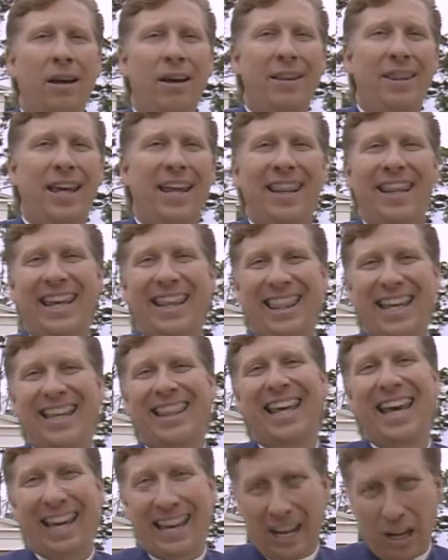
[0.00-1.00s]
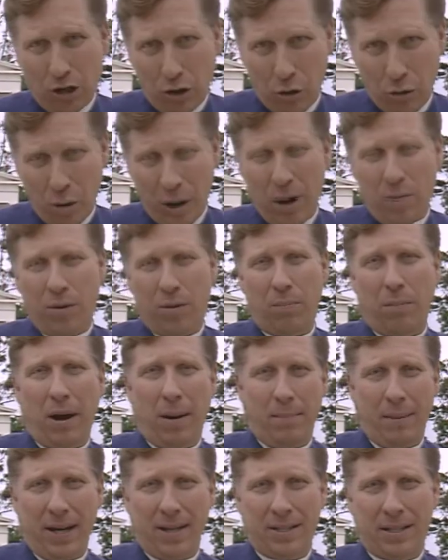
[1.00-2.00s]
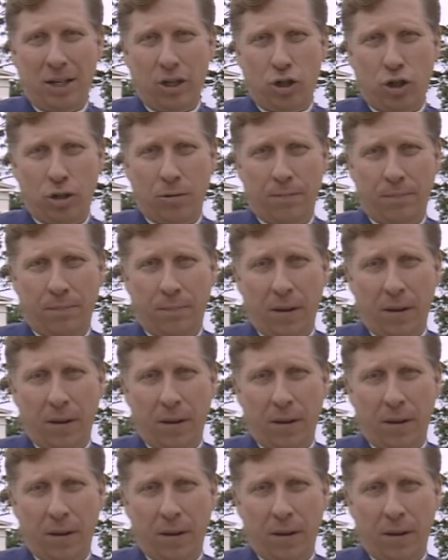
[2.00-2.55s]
then they think they can agree with my message.